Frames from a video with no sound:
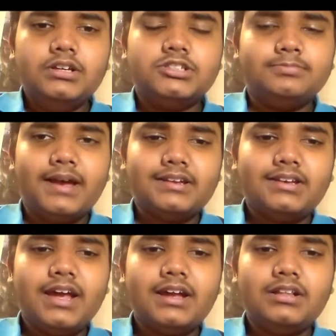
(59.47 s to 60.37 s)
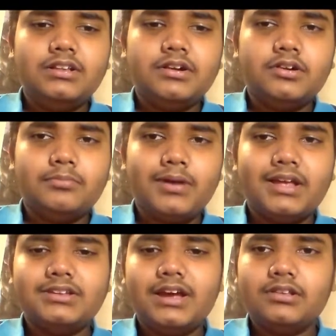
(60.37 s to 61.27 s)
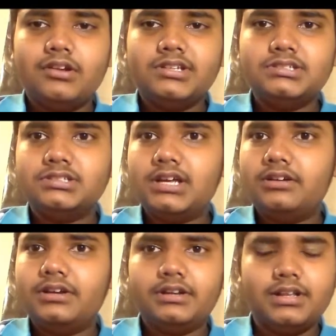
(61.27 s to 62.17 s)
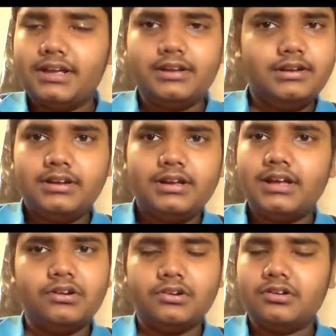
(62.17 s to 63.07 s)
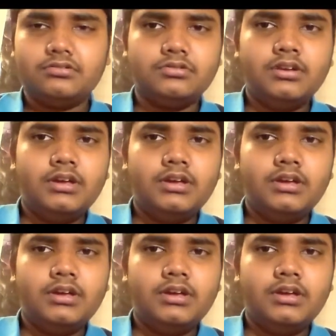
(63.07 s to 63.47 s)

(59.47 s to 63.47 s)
spectacular or mad-tacular just sounded like, I don't know,